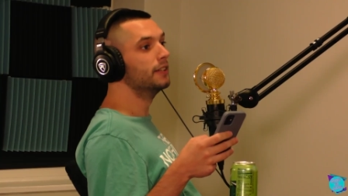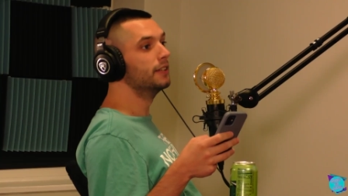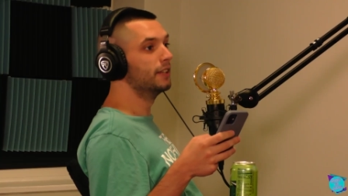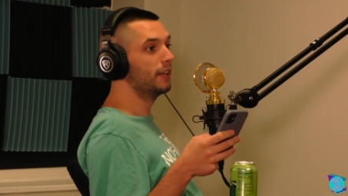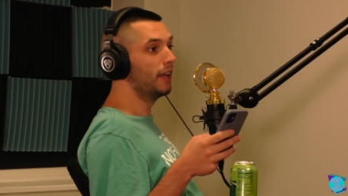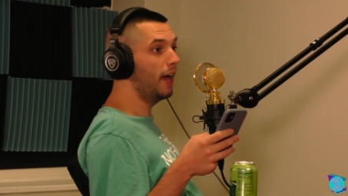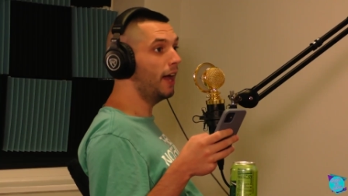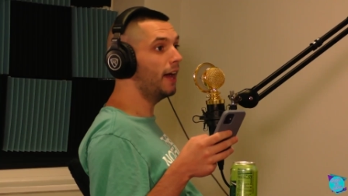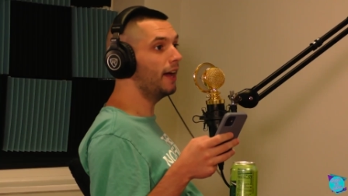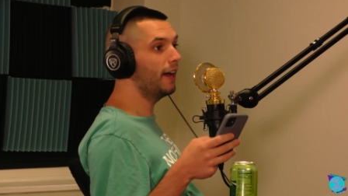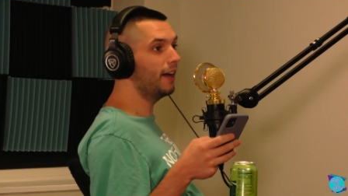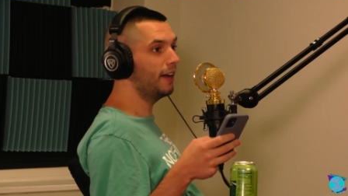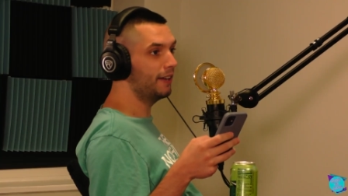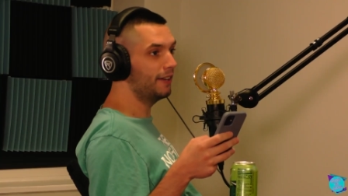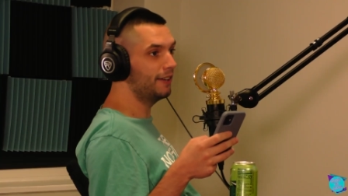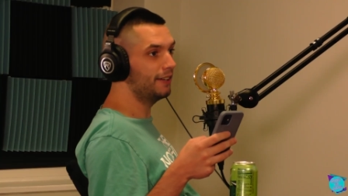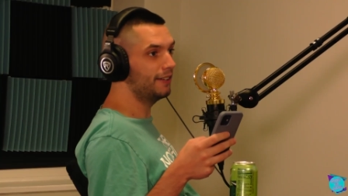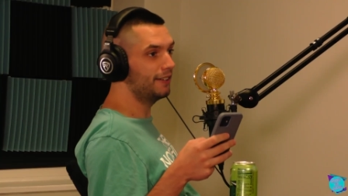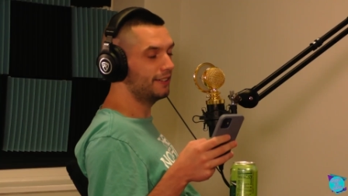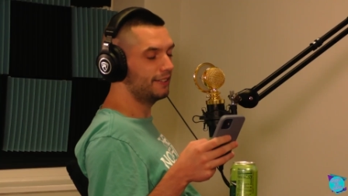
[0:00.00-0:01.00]
yeah,
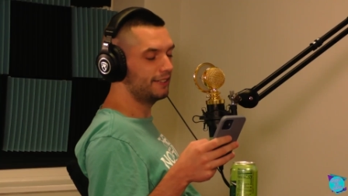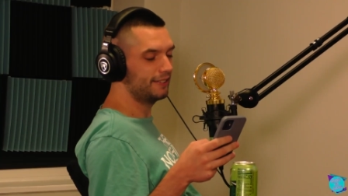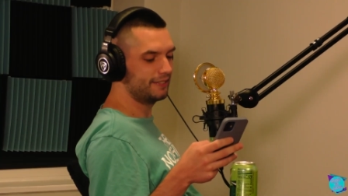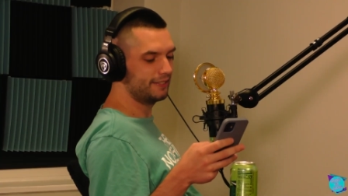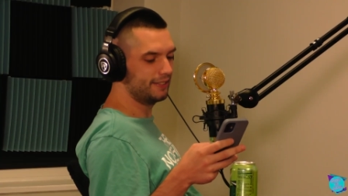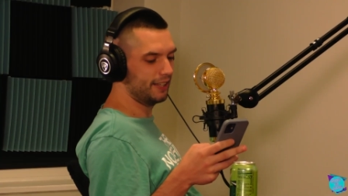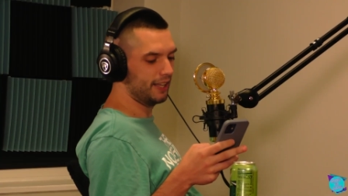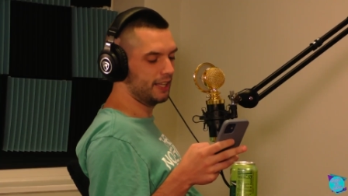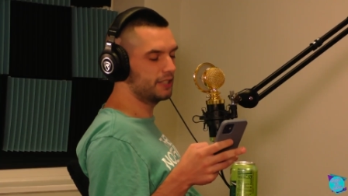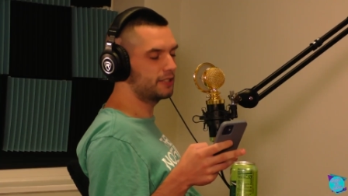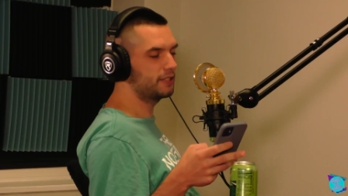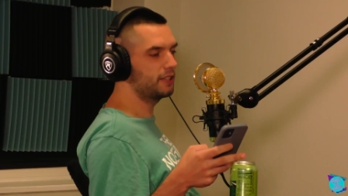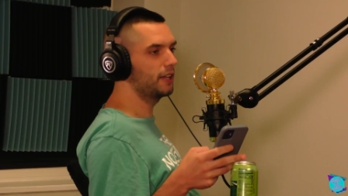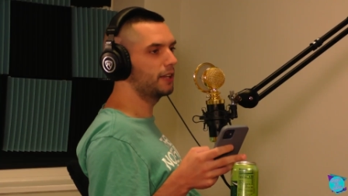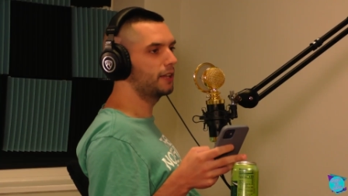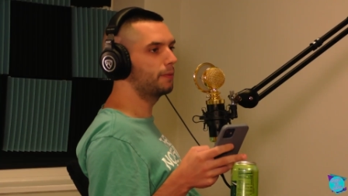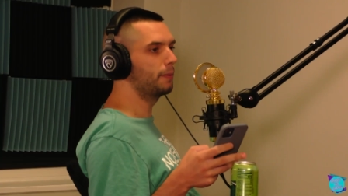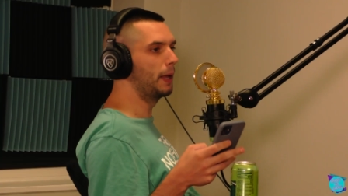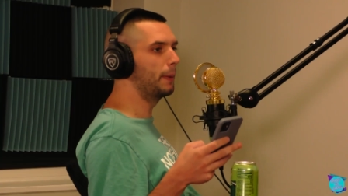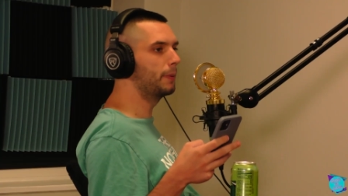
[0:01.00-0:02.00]
he's
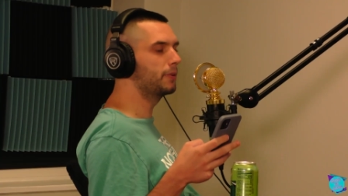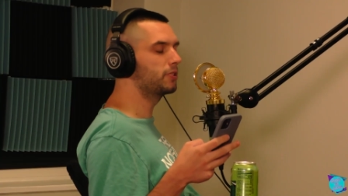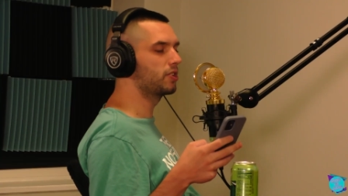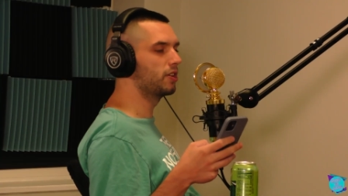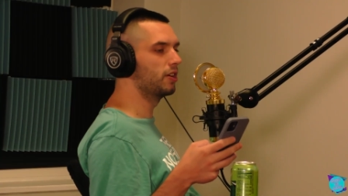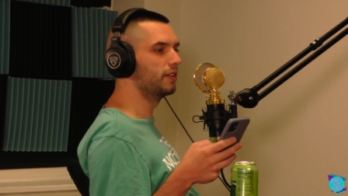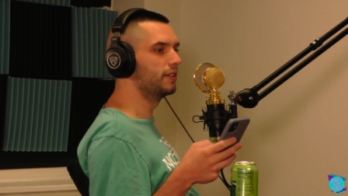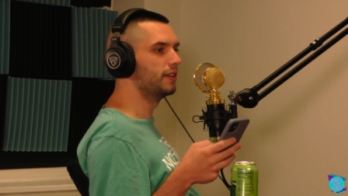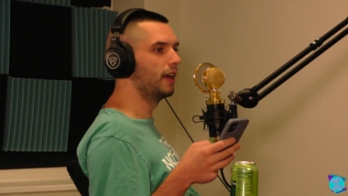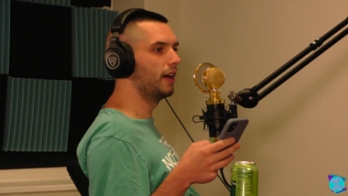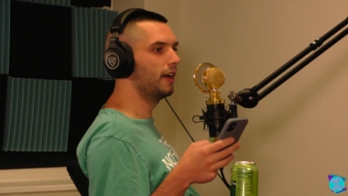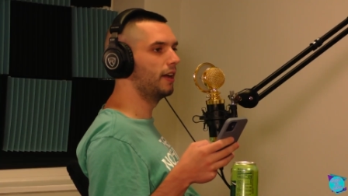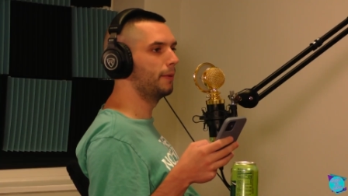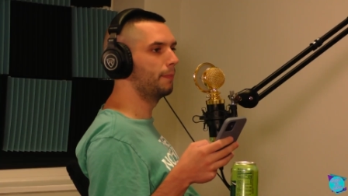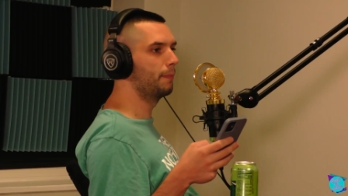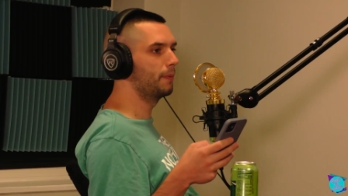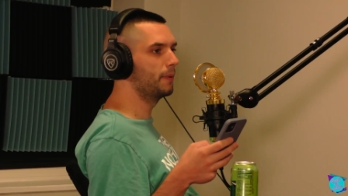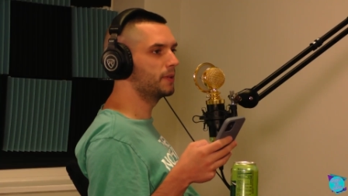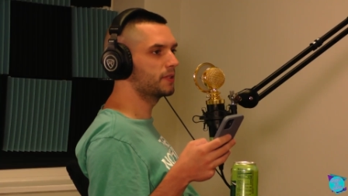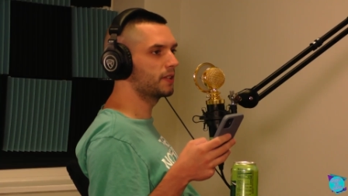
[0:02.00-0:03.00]
like he was good. Now. He,
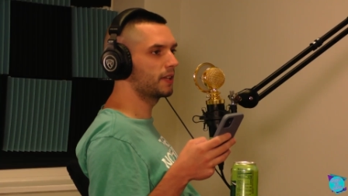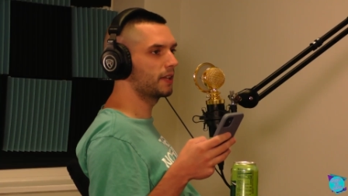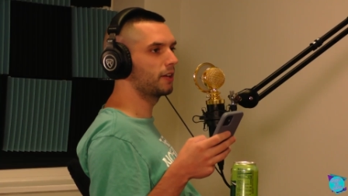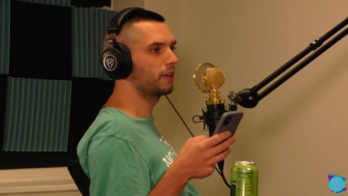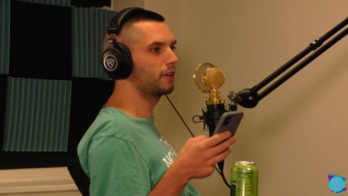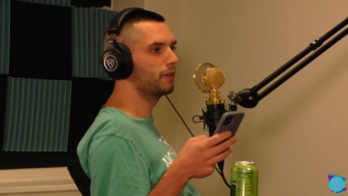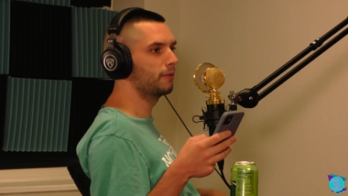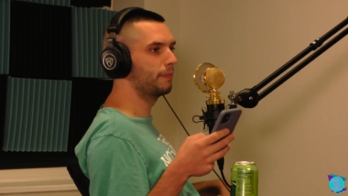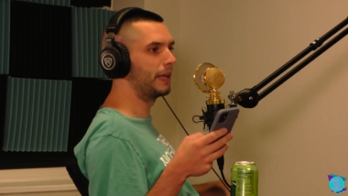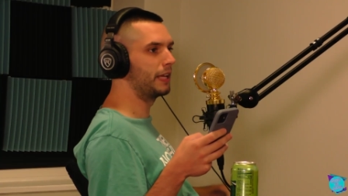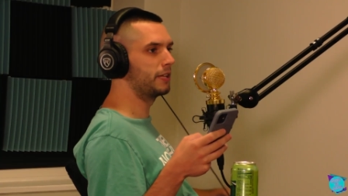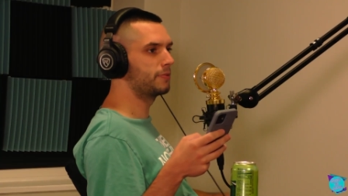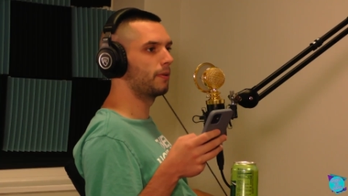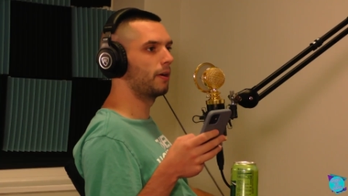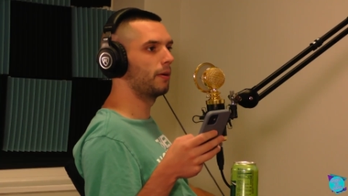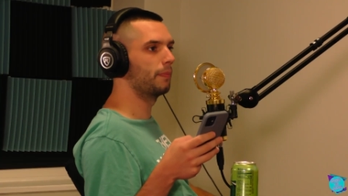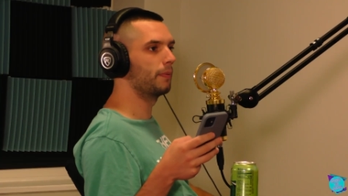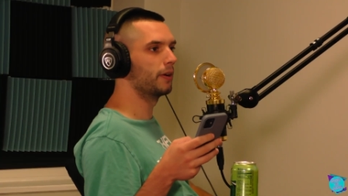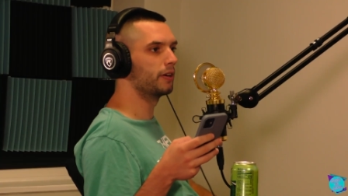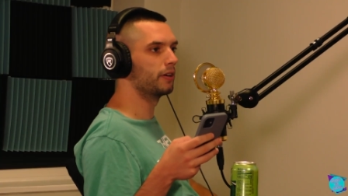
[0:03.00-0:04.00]
he's like a good
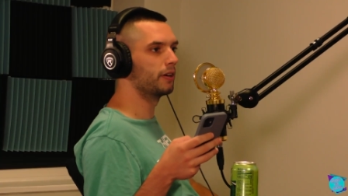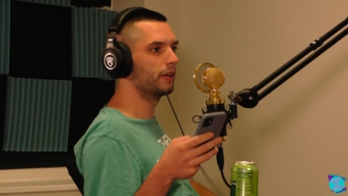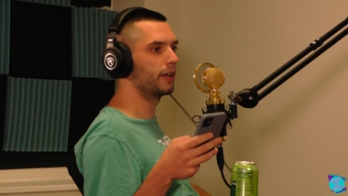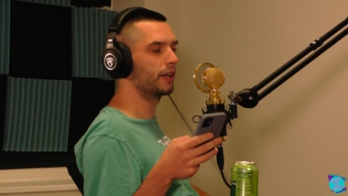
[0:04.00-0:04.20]
baseball player now. That